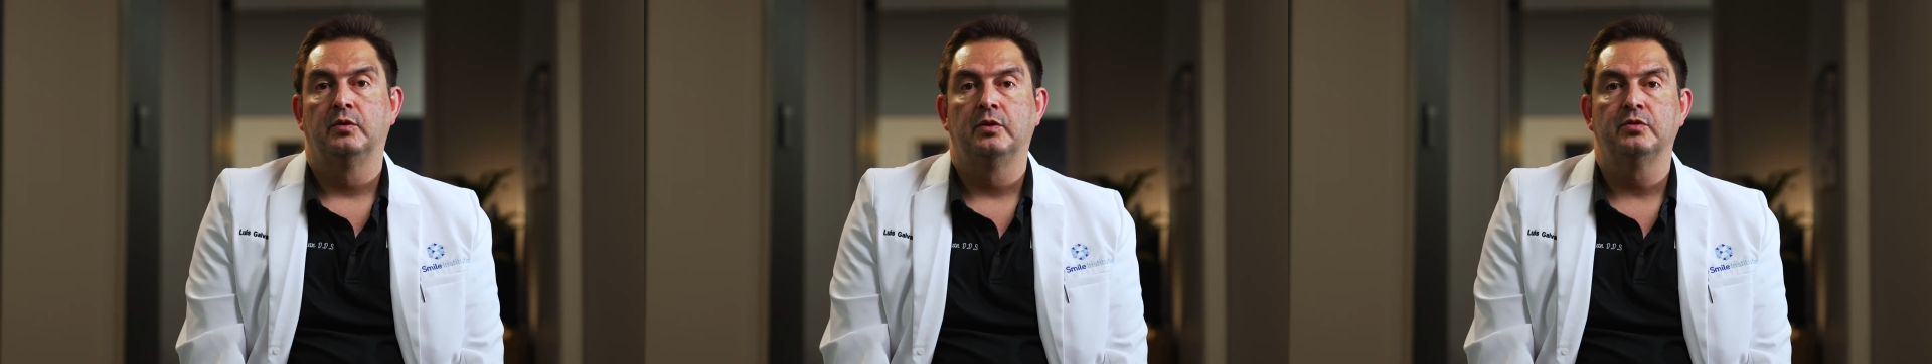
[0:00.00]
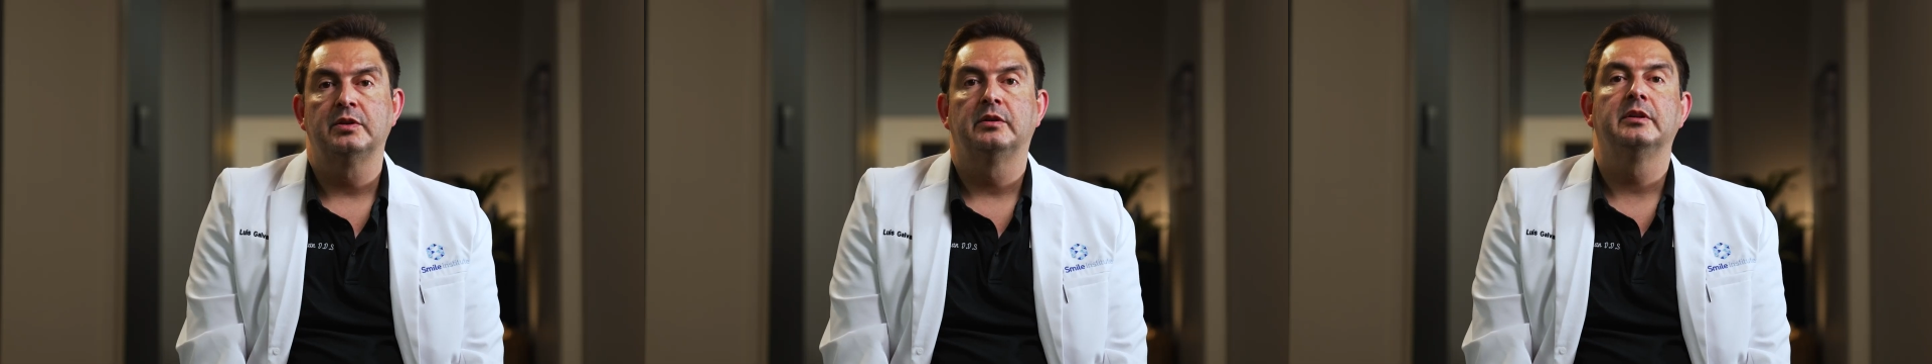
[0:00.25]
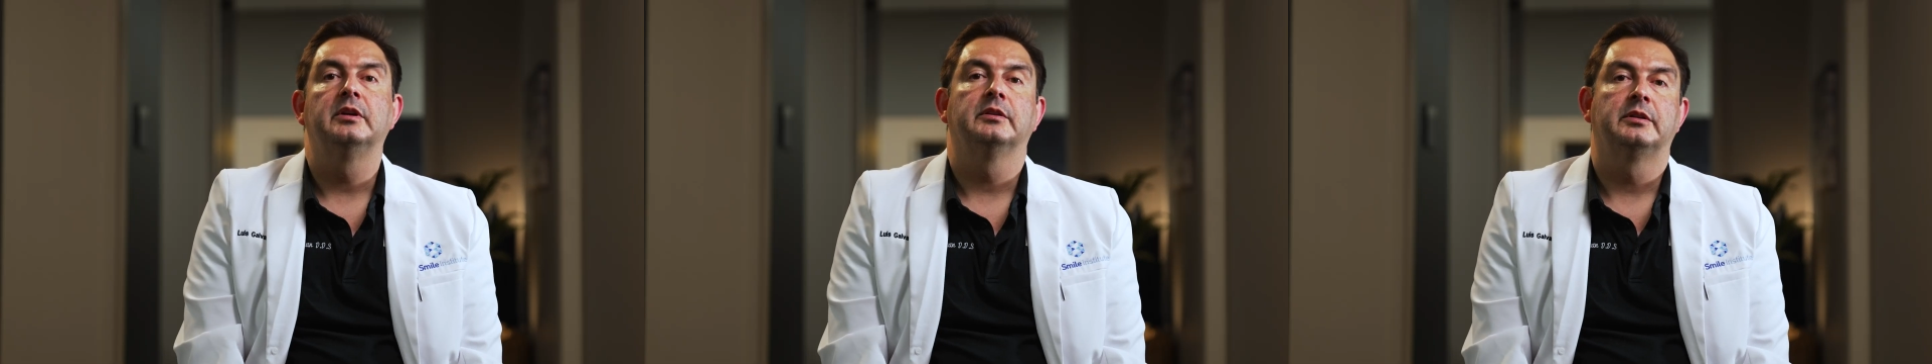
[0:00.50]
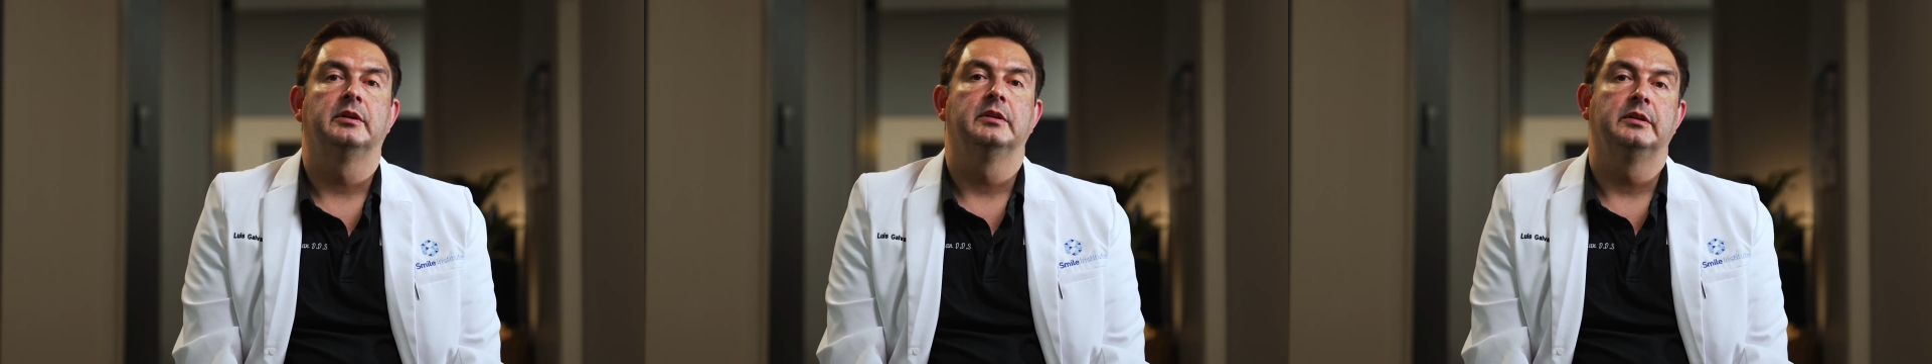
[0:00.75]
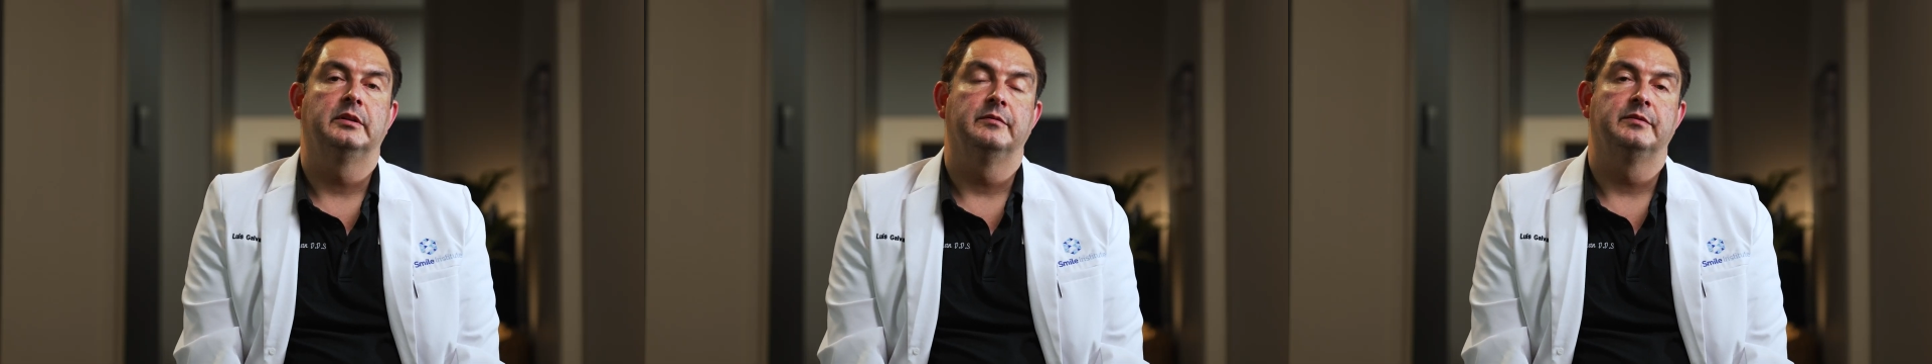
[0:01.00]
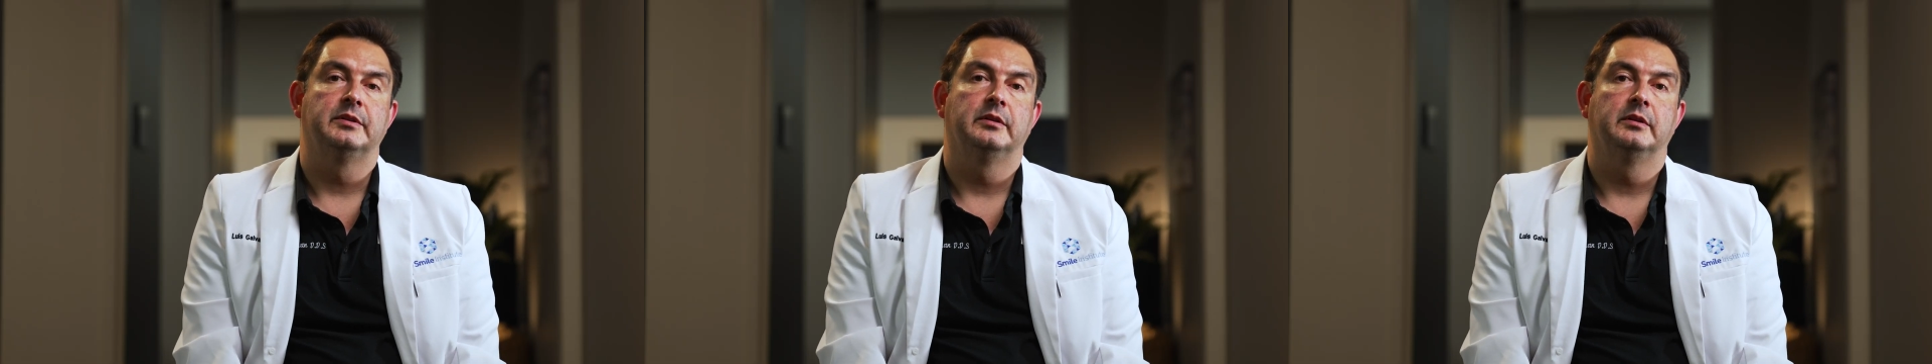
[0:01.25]
those are the
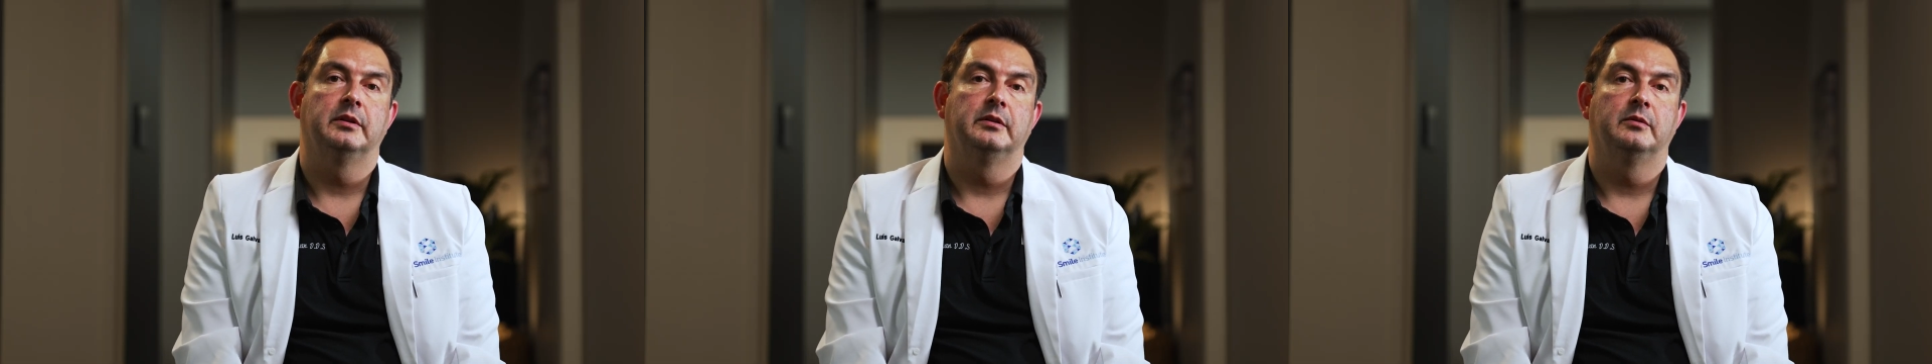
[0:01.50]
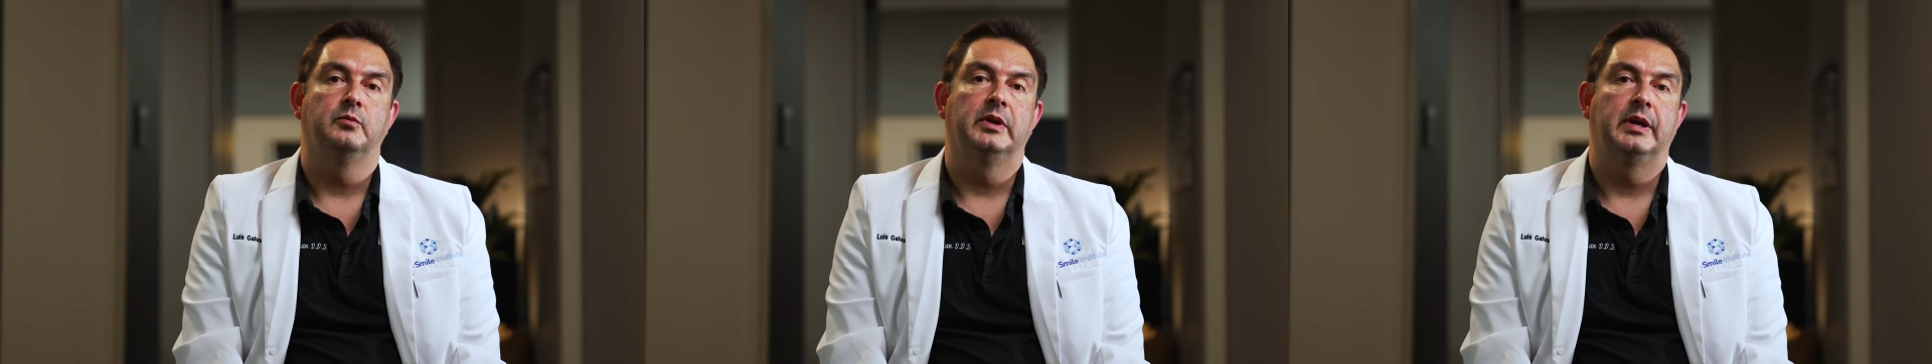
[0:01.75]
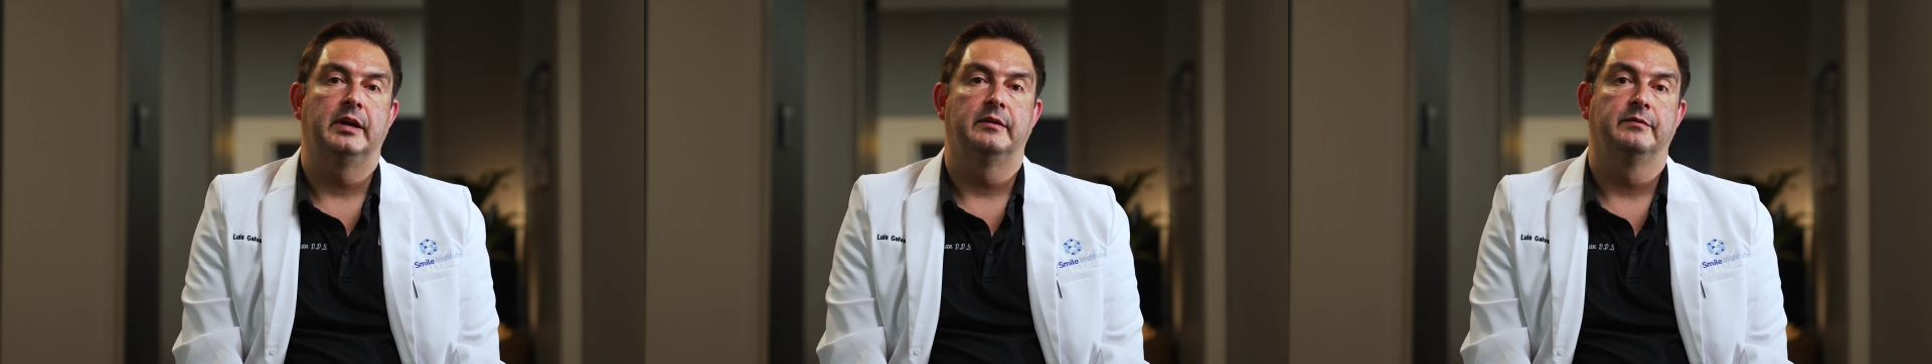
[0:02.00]
alternatives that we have.